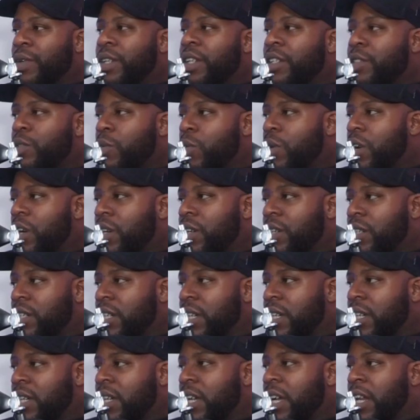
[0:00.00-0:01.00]
we need to work
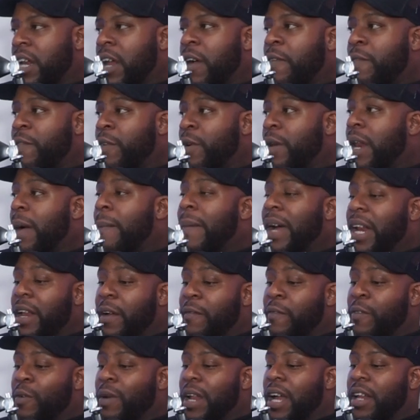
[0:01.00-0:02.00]
on that. I
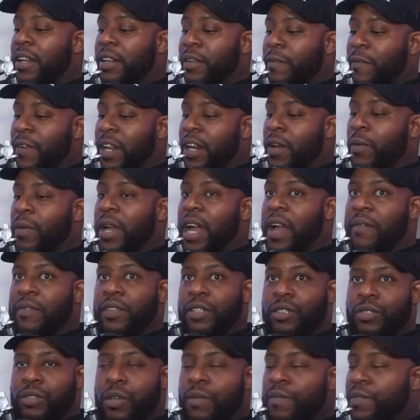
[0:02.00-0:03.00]
feel like the fact that we're
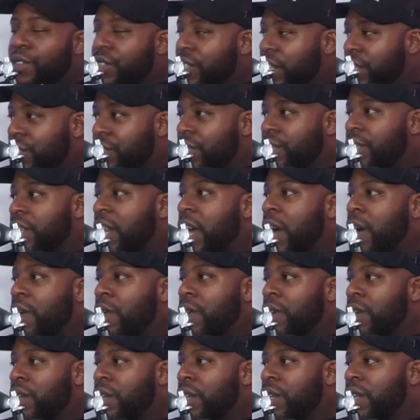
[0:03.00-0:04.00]
having this conversation
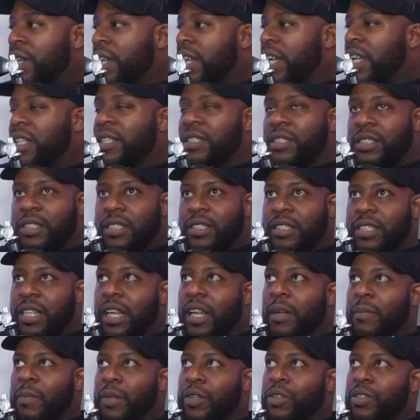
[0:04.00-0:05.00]
now is
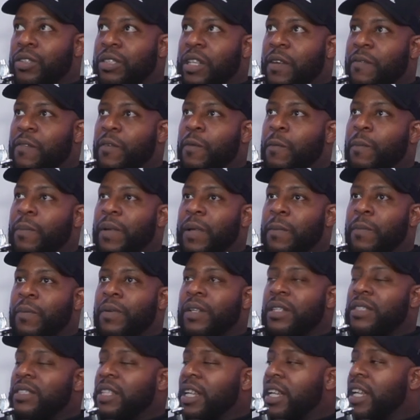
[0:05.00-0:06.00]
sick because I feel people
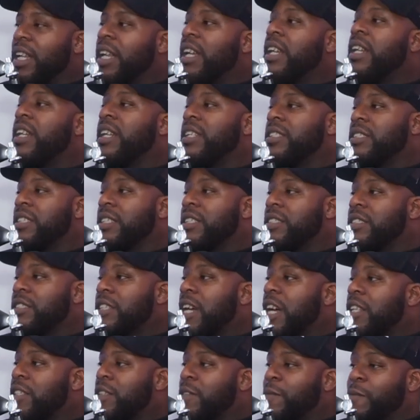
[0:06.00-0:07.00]
need to hear this and
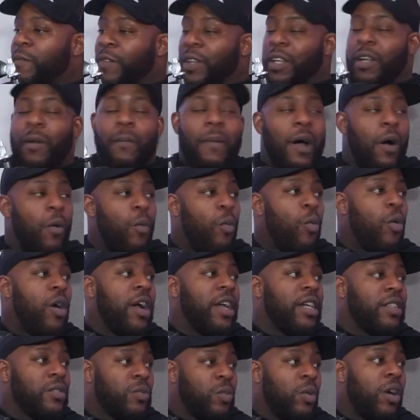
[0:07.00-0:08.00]
start to think about
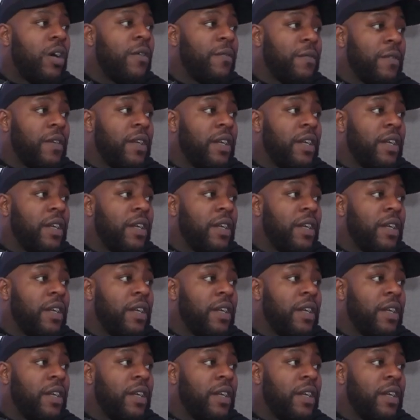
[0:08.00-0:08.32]
what is worth